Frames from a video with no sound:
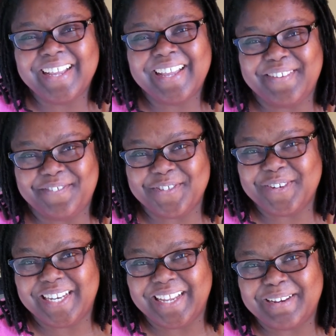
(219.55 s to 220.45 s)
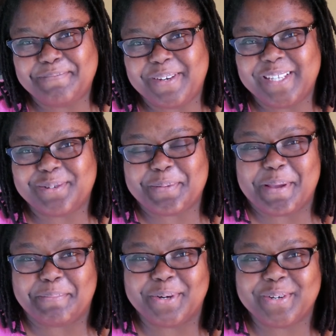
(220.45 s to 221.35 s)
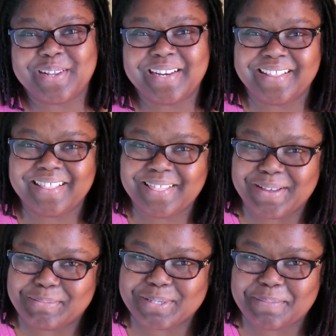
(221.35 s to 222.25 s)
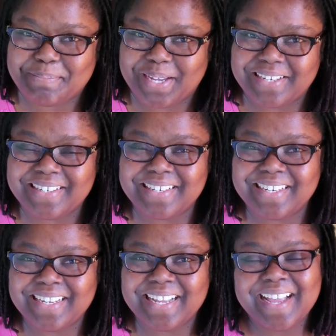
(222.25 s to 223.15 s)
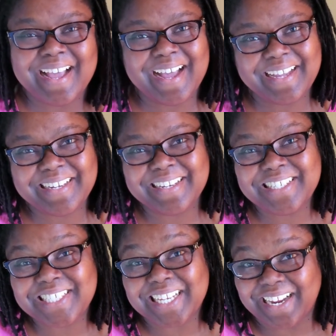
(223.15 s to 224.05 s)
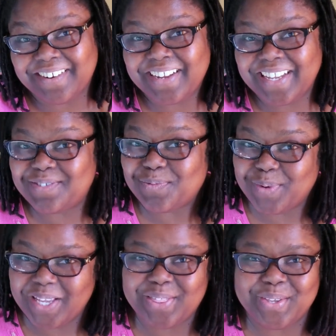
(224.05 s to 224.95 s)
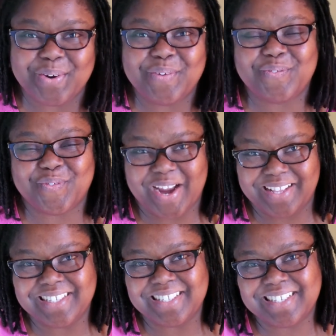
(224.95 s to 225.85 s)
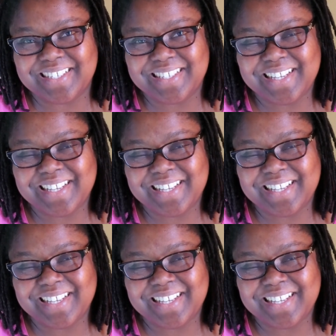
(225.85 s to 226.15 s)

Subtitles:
If you did, please remember to click the thumbs up button and share it with your friends.